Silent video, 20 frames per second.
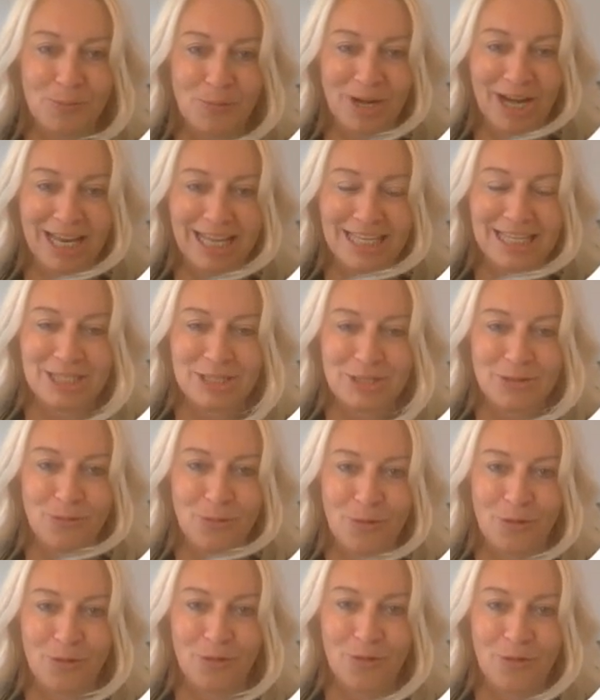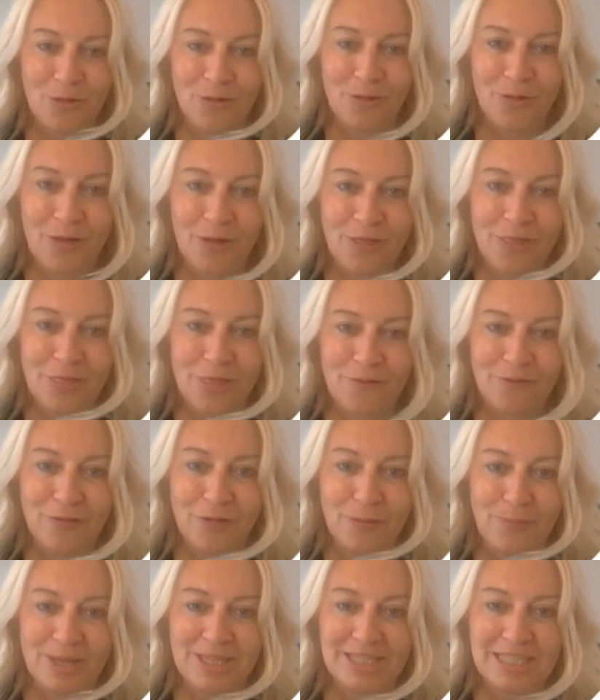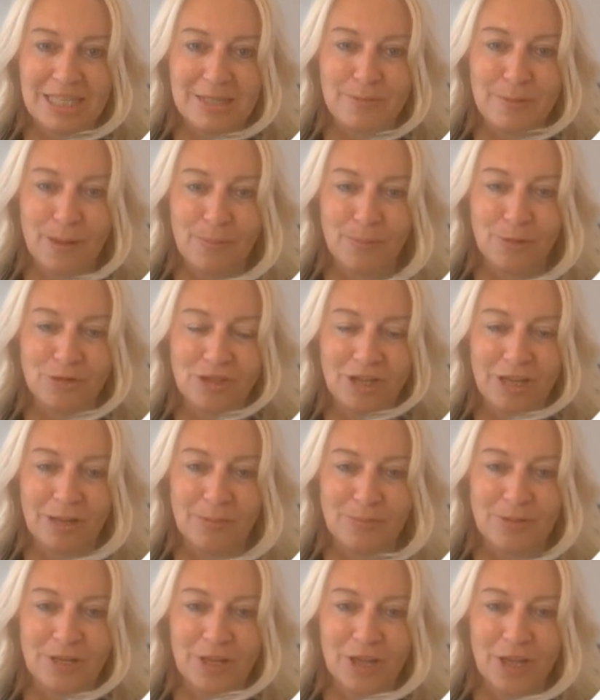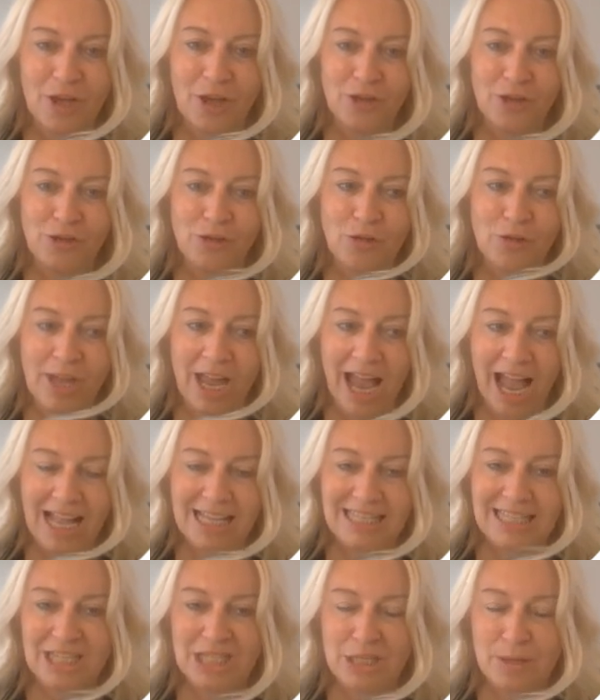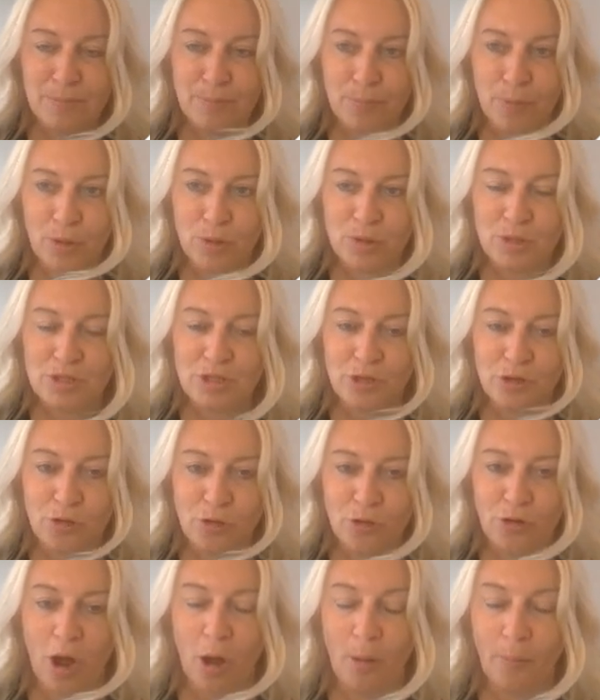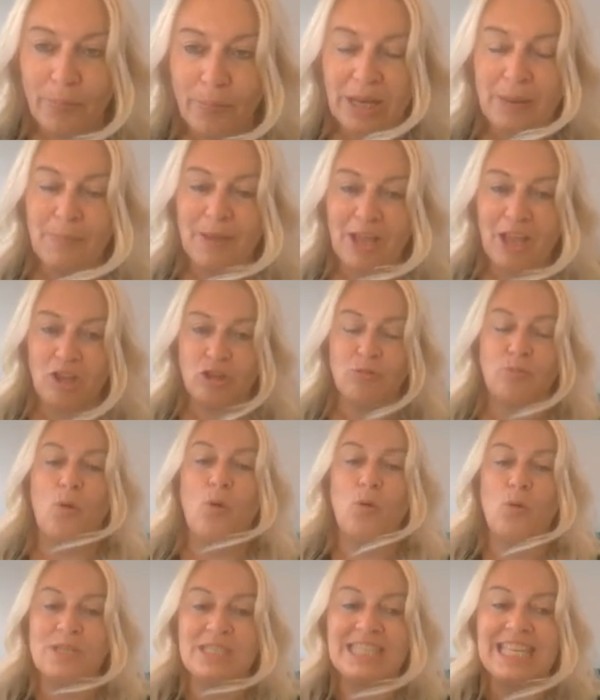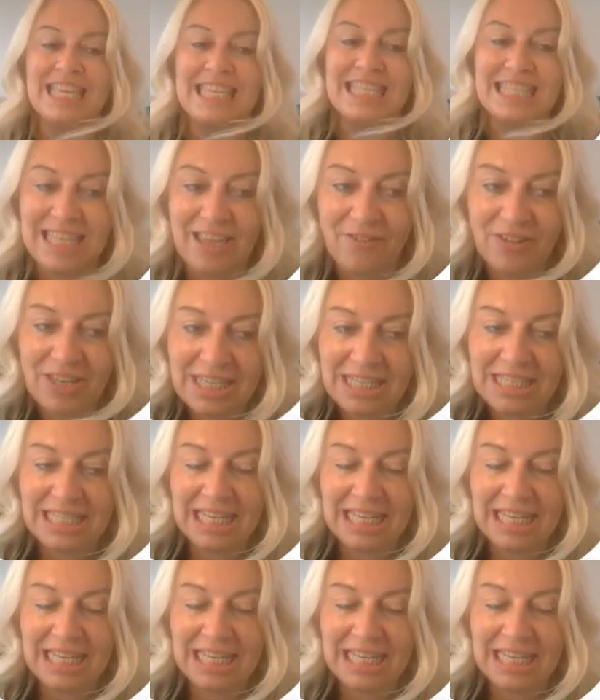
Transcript: price. So for business membership, You get access to boost your company page posts 7